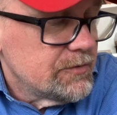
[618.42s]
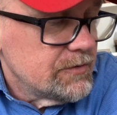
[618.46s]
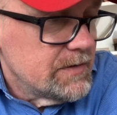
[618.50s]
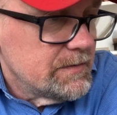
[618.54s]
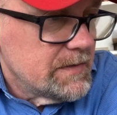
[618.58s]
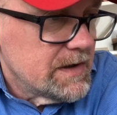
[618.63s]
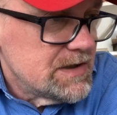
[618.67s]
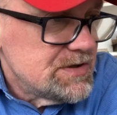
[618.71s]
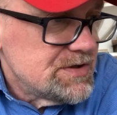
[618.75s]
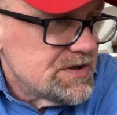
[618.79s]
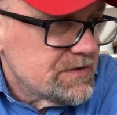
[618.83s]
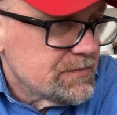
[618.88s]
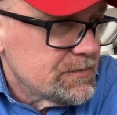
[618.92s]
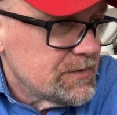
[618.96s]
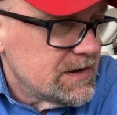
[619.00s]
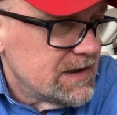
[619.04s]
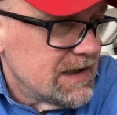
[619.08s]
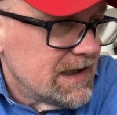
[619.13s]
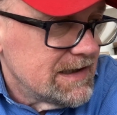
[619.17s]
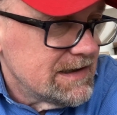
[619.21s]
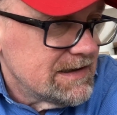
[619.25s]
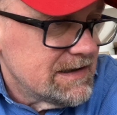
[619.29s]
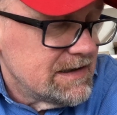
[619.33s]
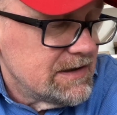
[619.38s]
him. I just would
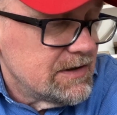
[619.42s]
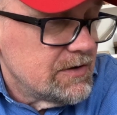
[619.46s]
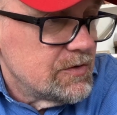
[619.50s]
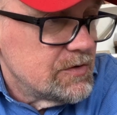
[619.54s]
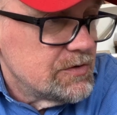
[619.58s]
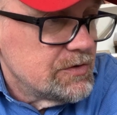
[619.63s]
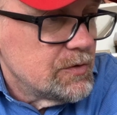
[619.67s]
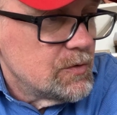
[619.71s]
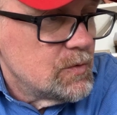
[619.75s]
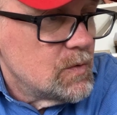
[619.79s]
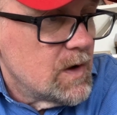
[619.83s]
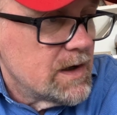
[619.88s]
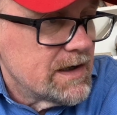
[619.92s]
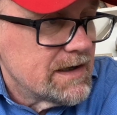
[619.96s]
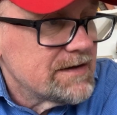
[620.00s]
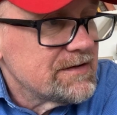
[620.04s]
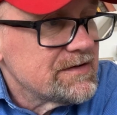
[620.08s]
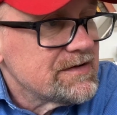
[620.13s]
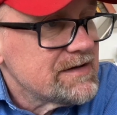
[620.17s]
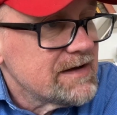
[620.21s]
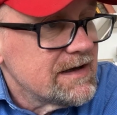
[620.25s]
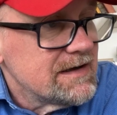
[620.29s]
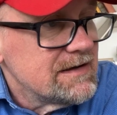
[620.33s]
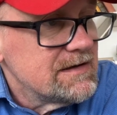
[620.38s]
like to know to what
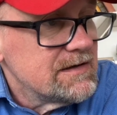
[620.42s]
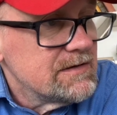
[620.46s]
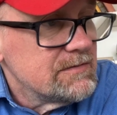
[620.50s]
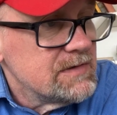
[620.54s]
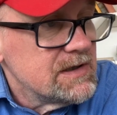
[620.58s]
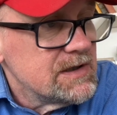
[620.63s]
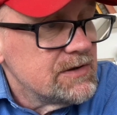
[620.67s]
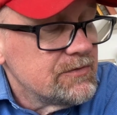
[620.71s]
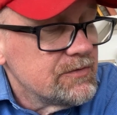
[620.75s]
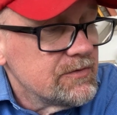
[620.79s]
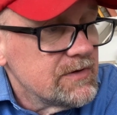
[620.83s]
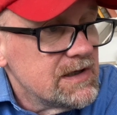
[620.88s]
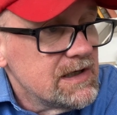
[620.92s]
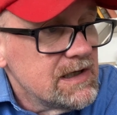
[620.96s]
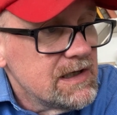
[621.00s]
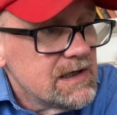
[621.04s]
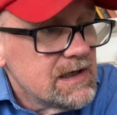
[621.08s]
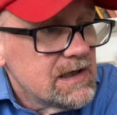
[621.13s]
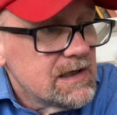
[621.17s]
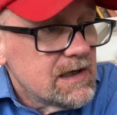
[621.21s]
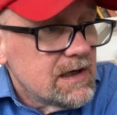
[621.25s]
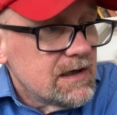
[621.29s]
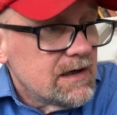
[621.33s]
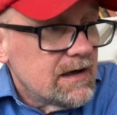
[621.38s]
extent Dmitri
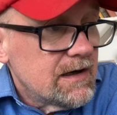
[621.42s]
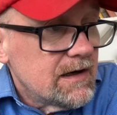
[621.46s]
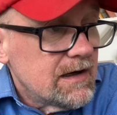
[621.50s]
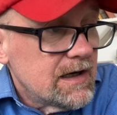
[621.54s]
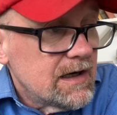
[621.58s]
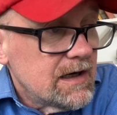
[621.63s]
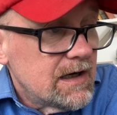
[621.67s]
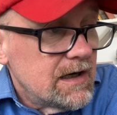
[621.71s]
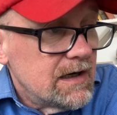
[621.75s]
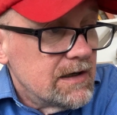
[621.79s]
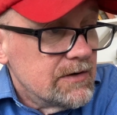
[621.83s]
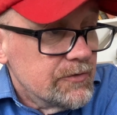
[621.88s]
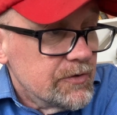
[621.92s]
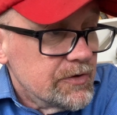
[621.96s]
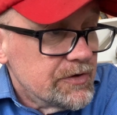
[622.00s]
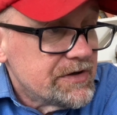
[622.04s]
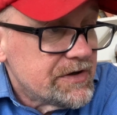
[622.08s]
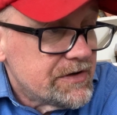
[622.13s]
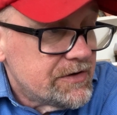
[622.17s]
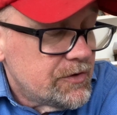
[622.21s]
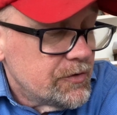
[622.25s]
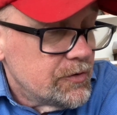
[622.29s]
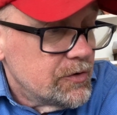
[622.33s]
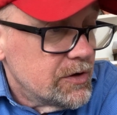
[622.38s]

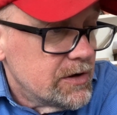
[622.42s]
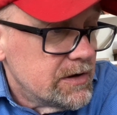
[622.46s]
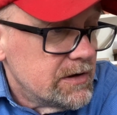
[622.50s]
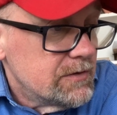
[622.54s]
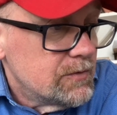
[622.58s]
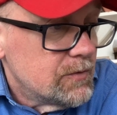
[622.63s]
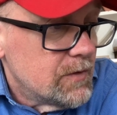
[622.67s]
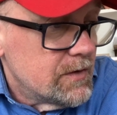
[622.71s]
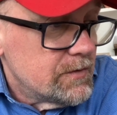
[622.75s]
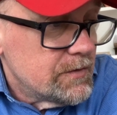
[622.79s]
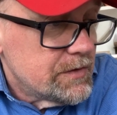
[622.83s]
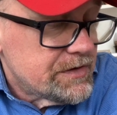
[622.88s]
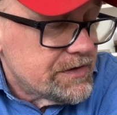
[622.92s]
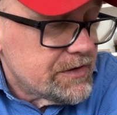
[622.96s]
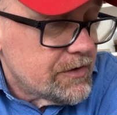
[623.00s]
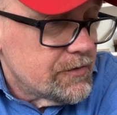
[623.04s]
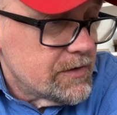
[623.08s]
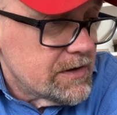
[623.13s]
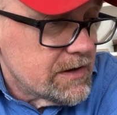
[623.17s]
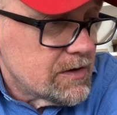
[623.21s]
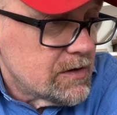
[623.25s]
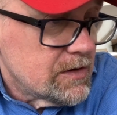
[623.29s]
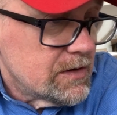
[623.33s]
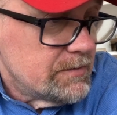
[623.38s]
understood what was
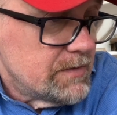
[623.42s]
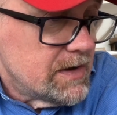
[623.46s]
going on